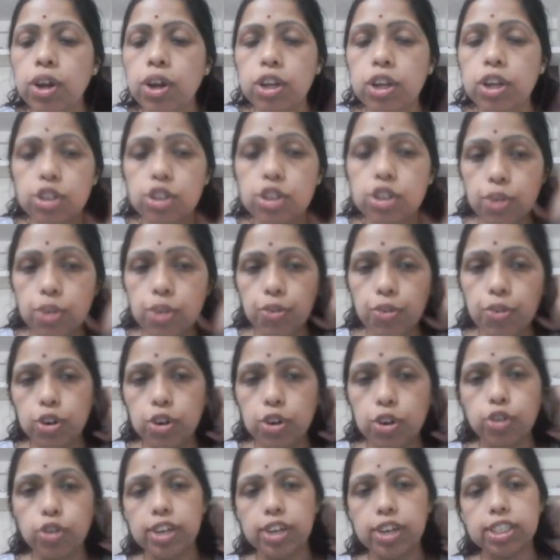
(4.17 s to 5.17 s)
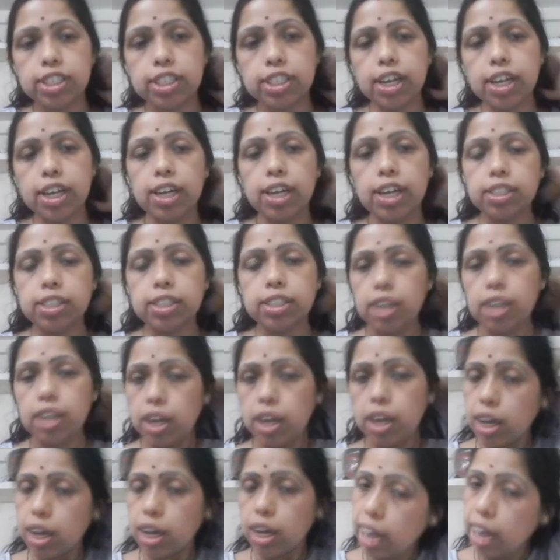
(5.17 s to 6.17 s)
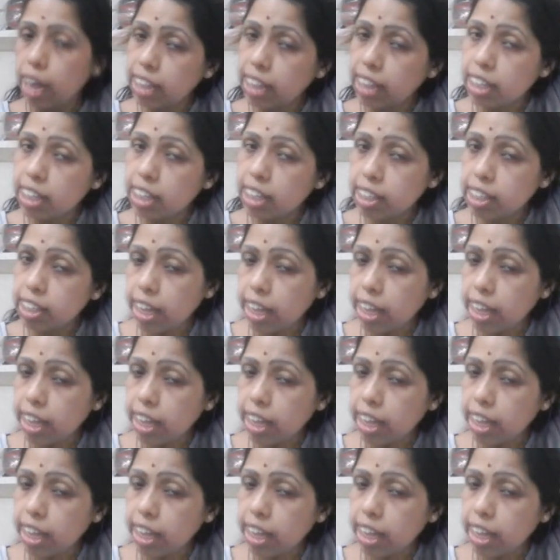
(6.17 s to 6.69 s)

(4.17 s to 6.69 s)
So, for today's class, last class